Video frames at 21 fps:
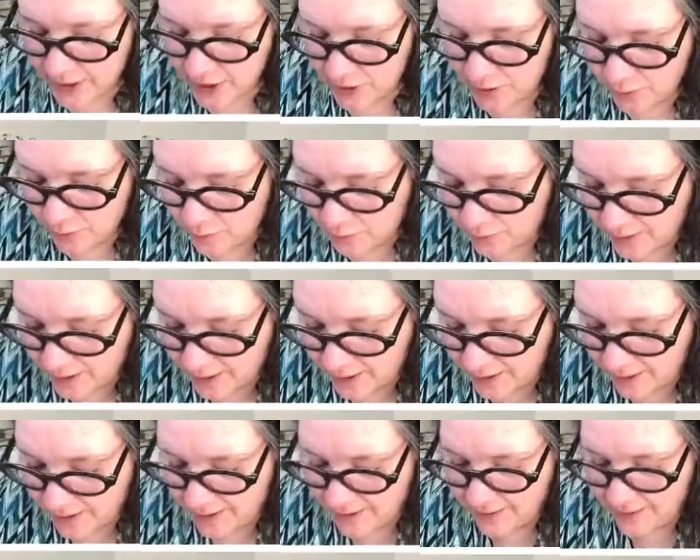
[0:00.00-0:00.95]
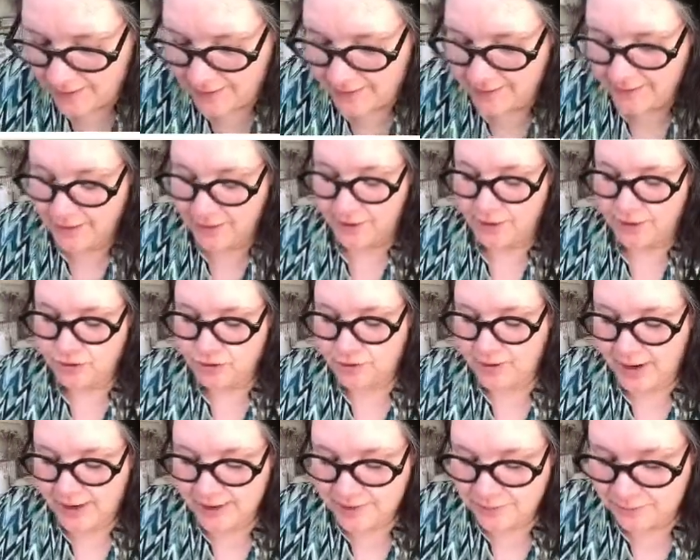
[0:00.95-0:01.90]
you are
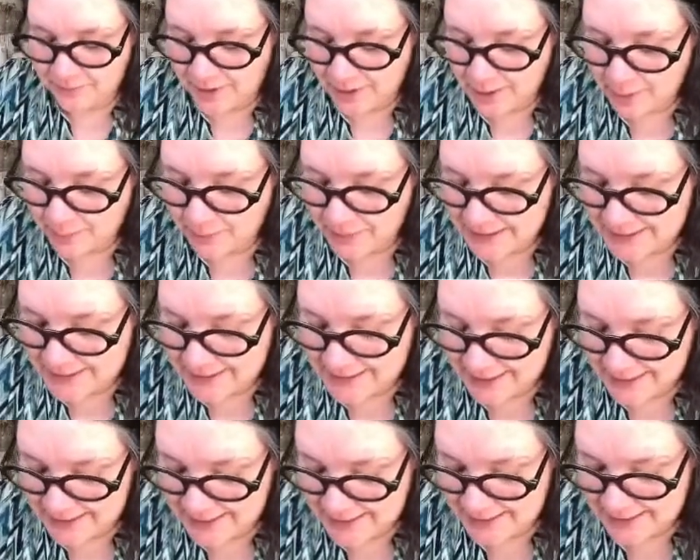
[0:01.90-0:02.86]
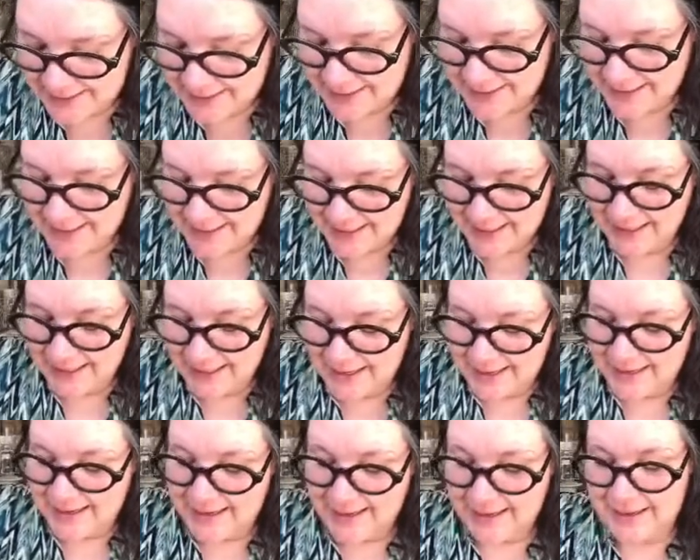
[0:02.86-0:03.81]
trying to run a business.
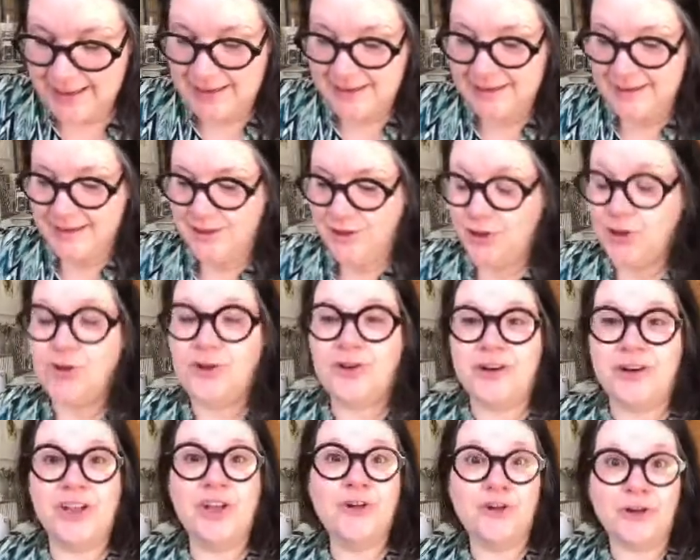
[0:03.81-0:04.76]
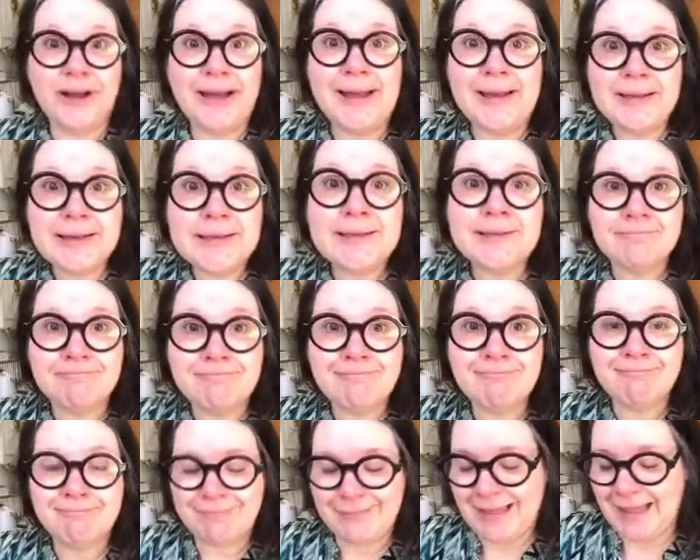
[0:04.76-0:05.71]
You're it,
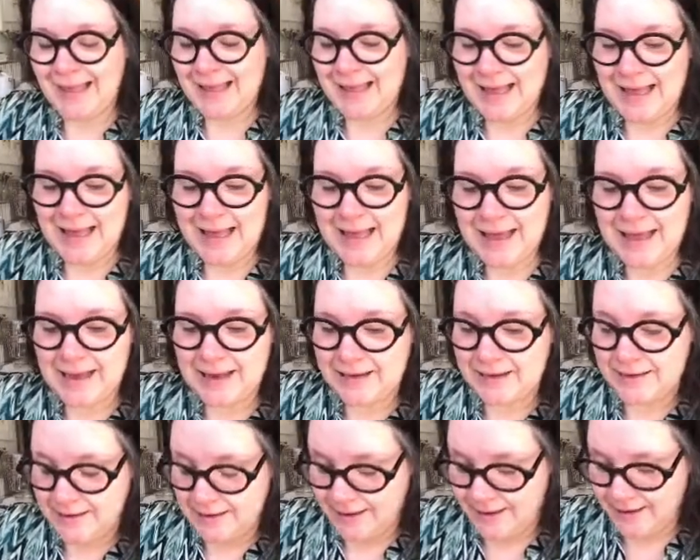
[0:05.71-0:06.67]
and